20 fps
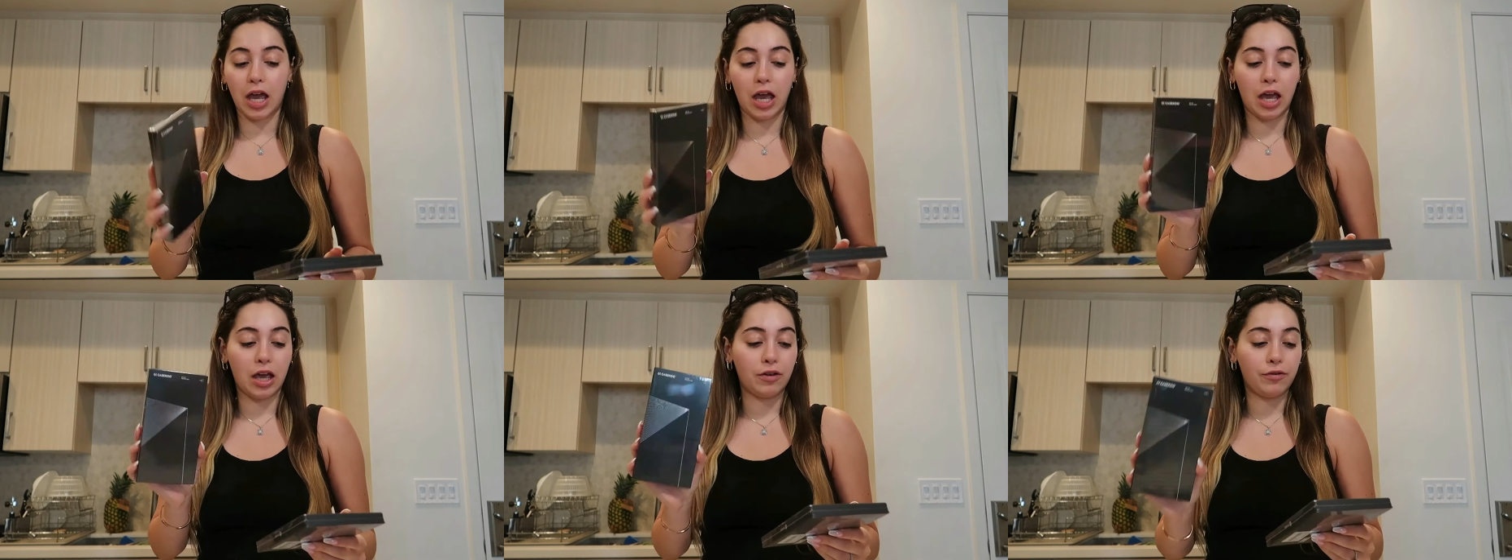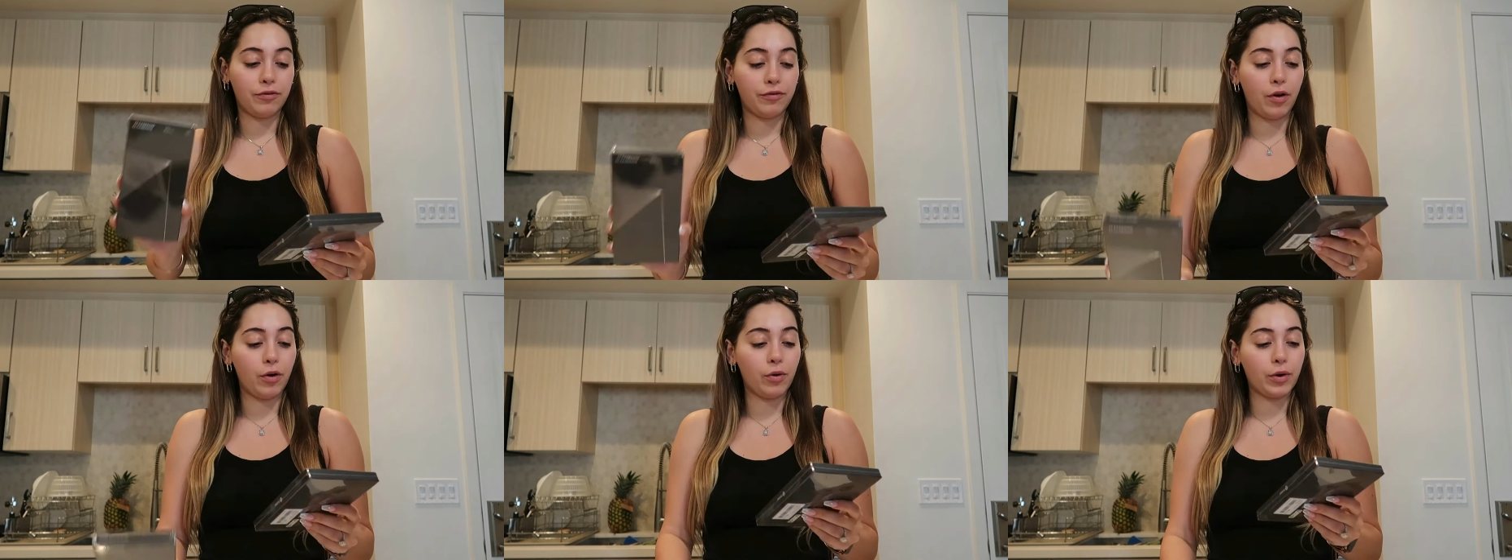
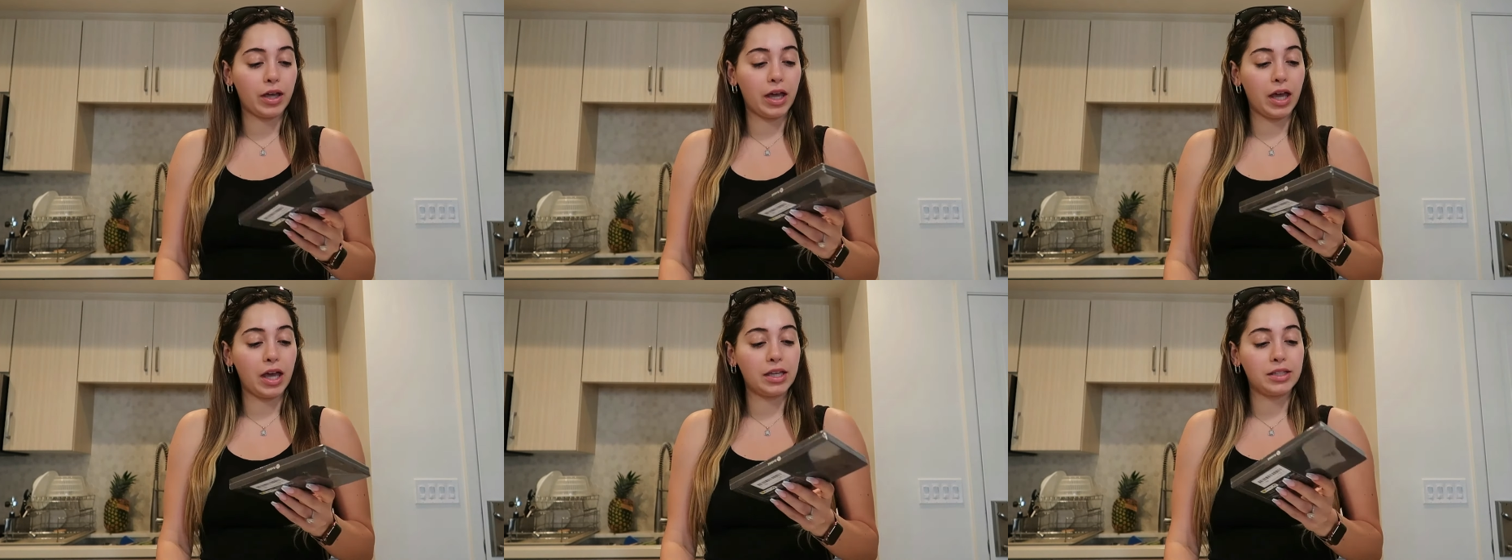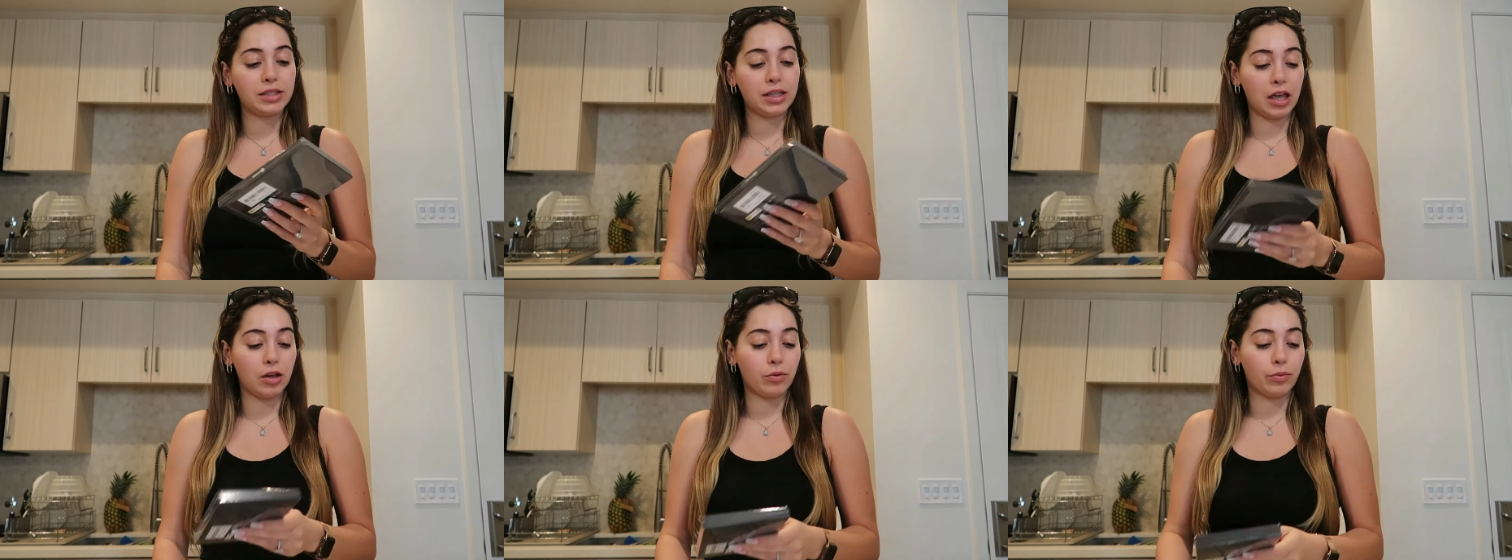a phone
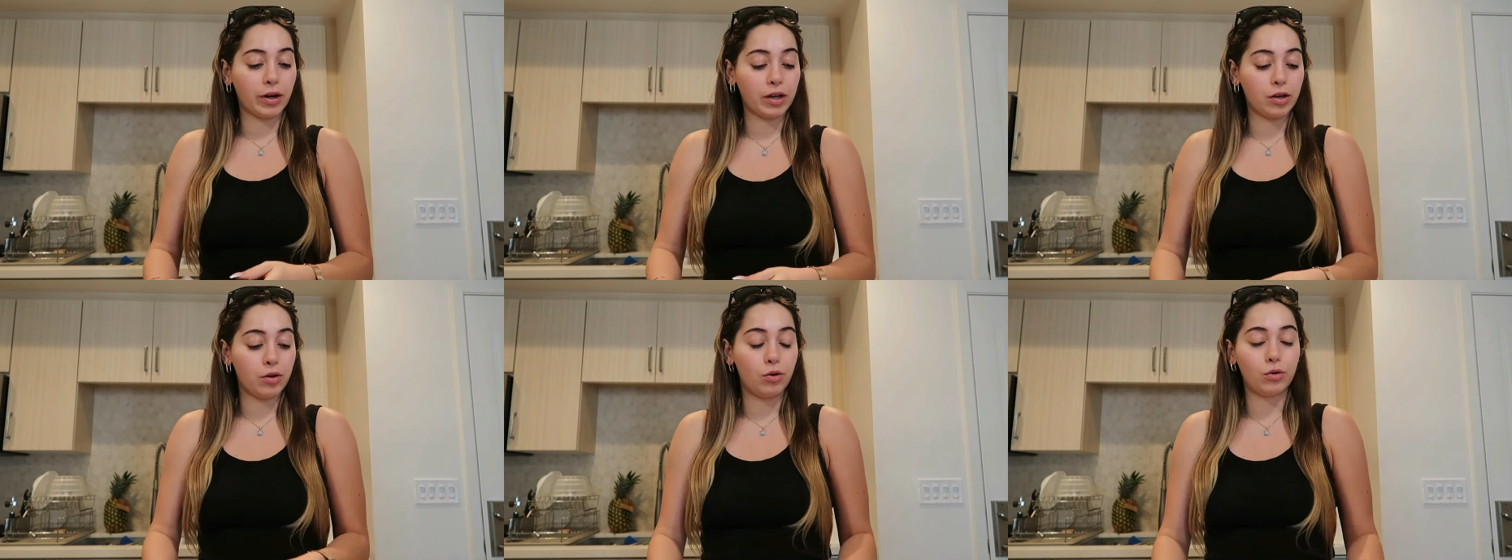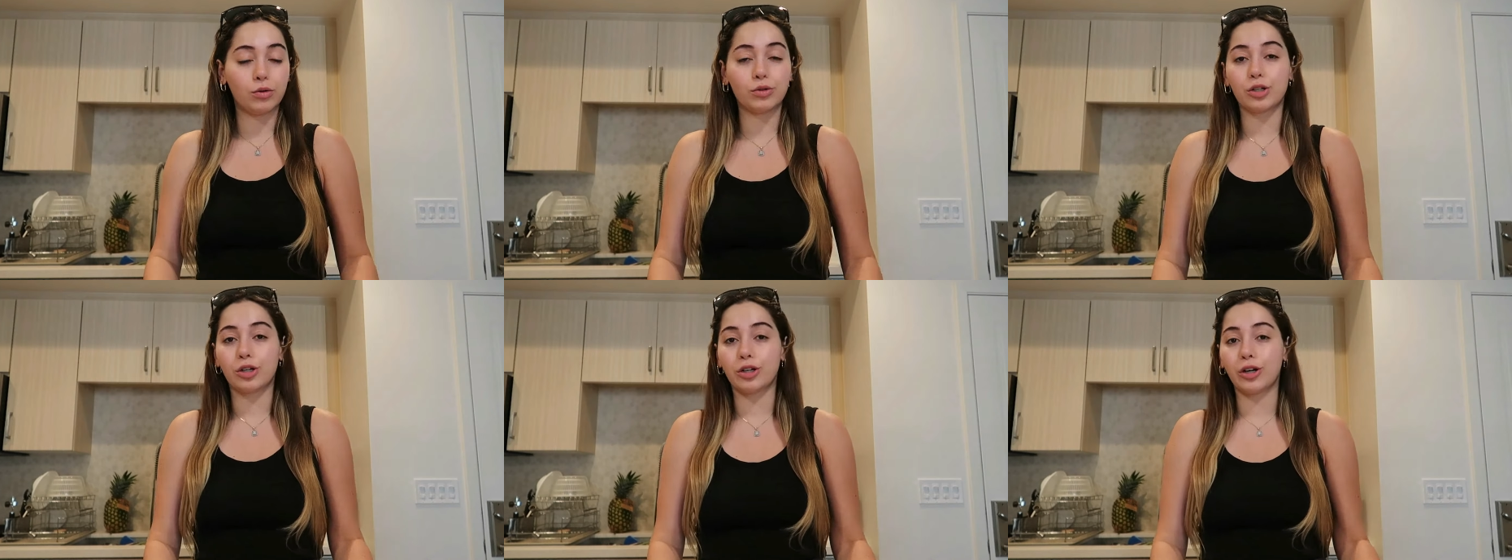case, a ring
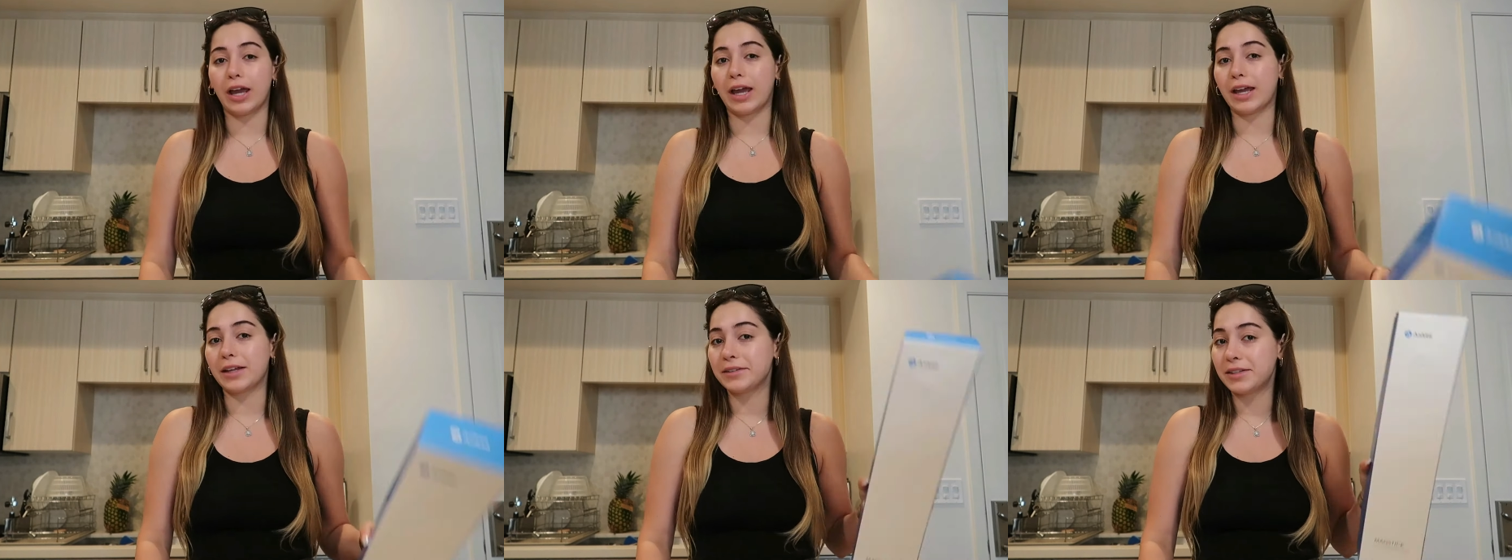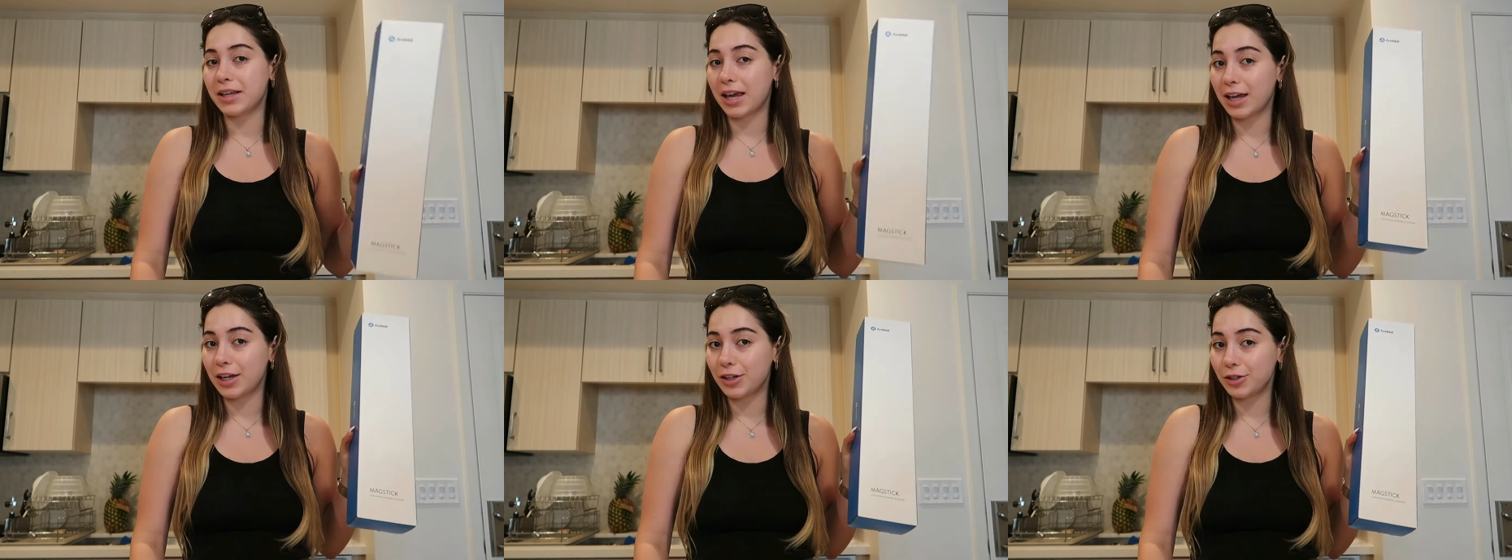holder,
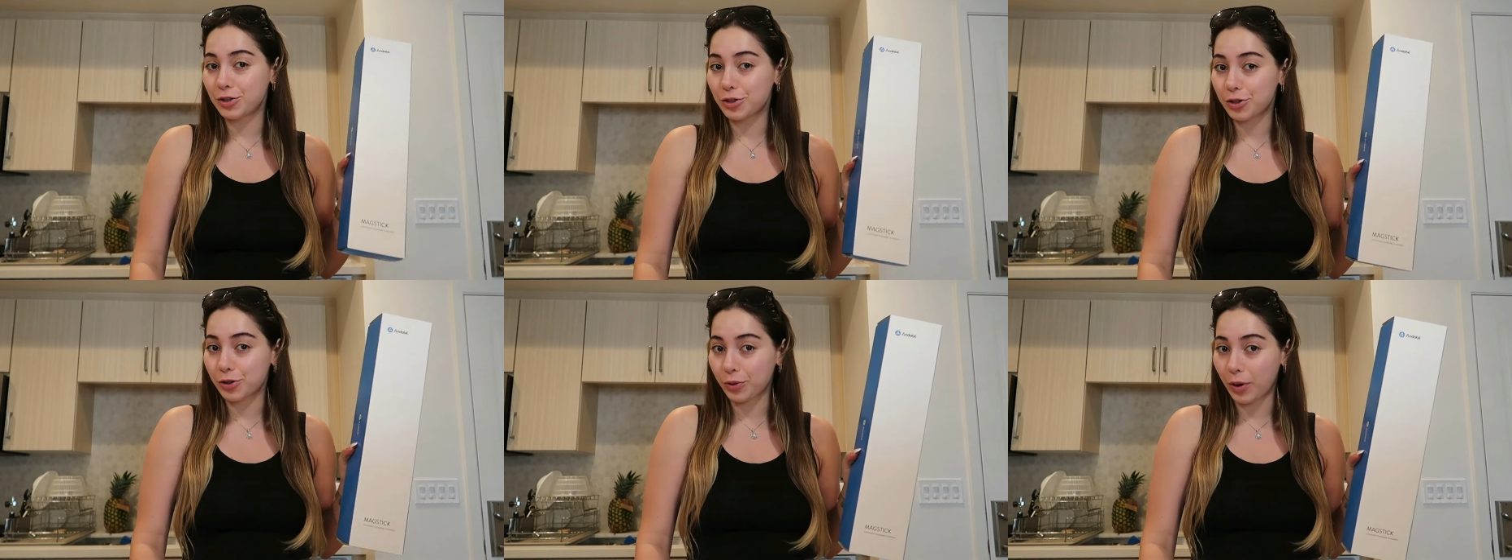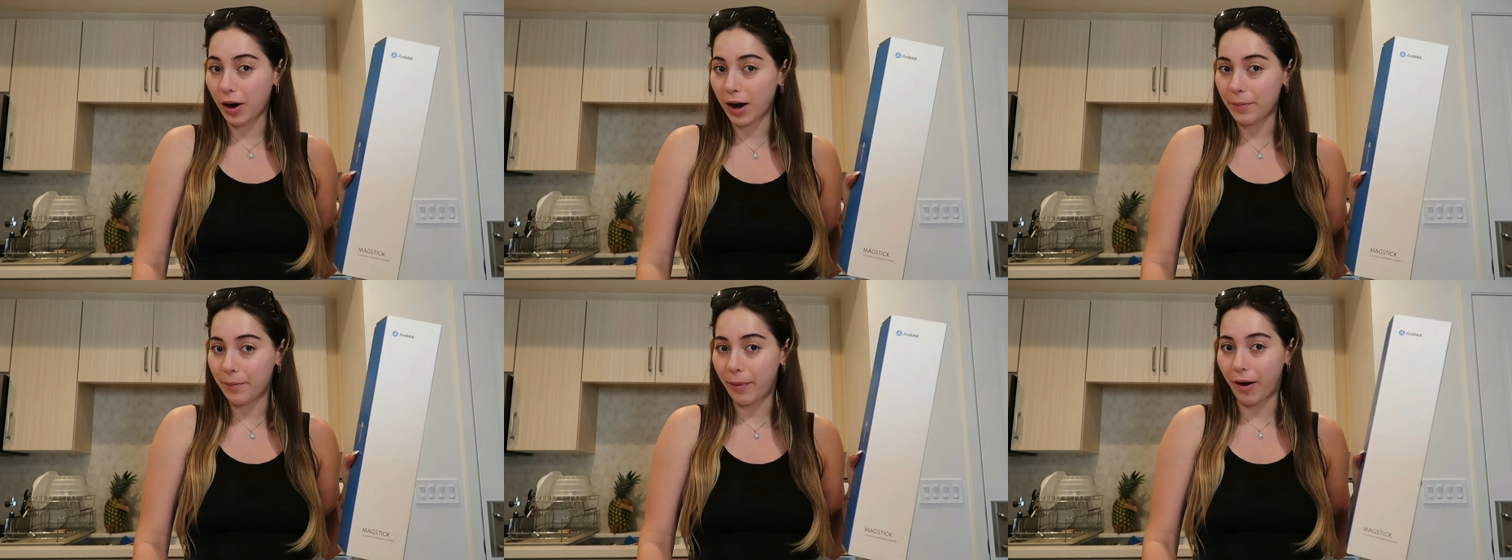and a
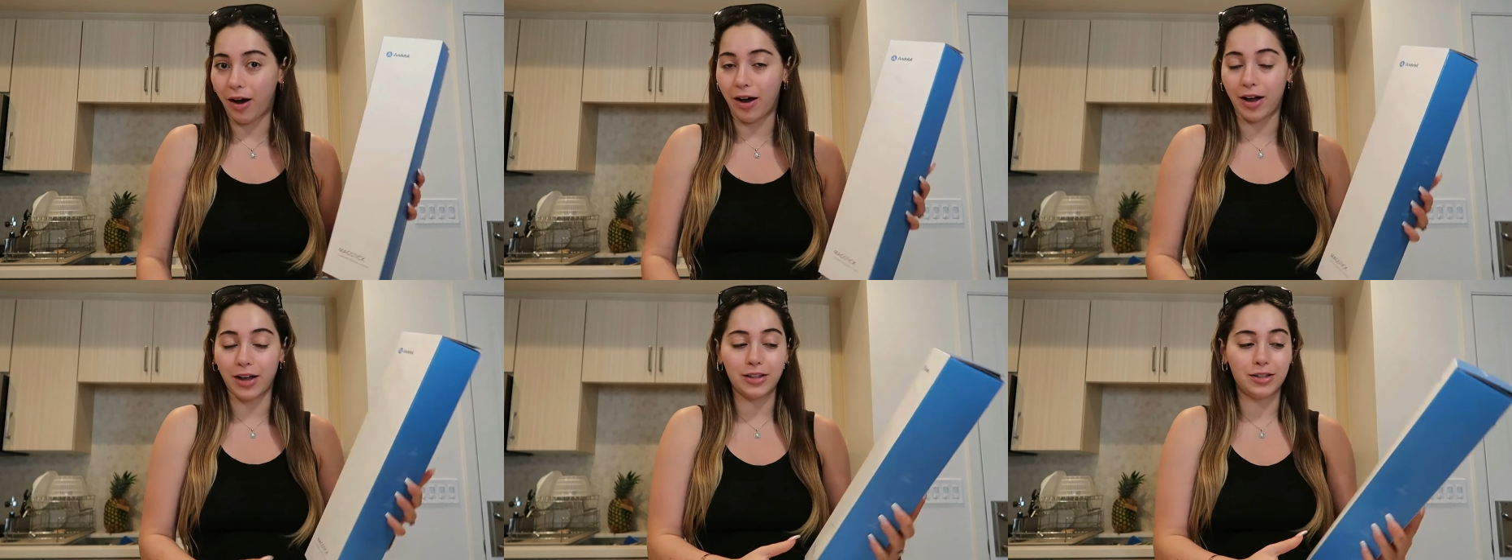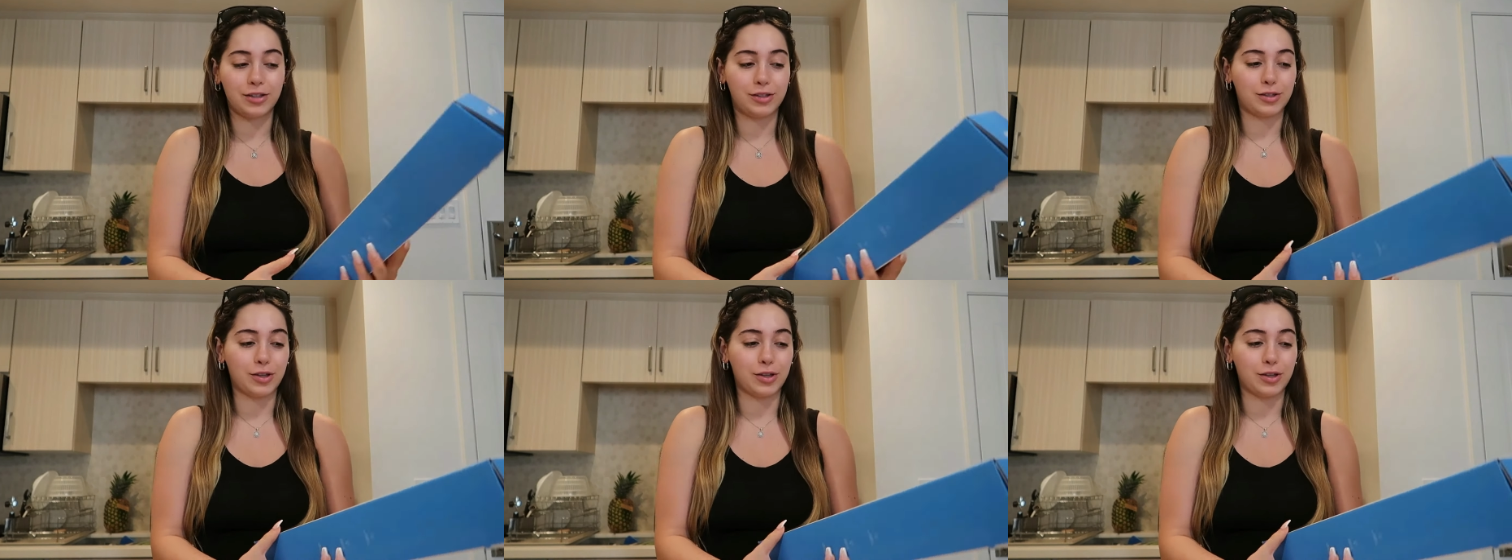tripod.